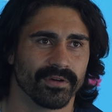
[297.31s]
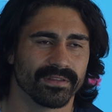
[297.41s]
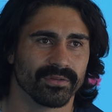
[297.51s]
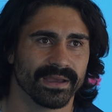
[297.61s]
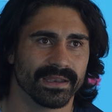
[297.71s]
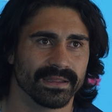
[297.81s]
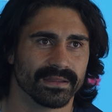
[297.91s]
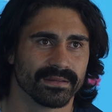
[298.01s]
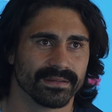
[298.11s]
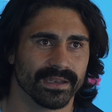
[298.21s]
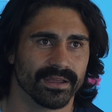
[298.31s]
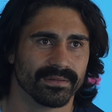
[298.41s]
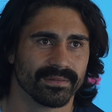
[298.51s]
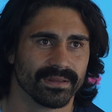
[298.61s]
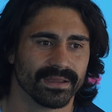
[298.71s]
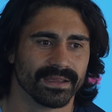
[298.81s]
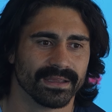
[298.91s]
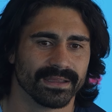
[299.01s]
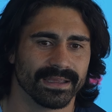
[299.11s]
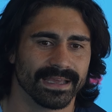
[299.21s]
finds a way to, you know,
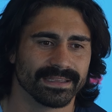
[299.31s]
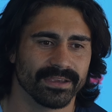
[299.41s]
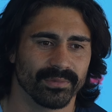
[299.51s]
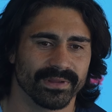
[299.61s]
get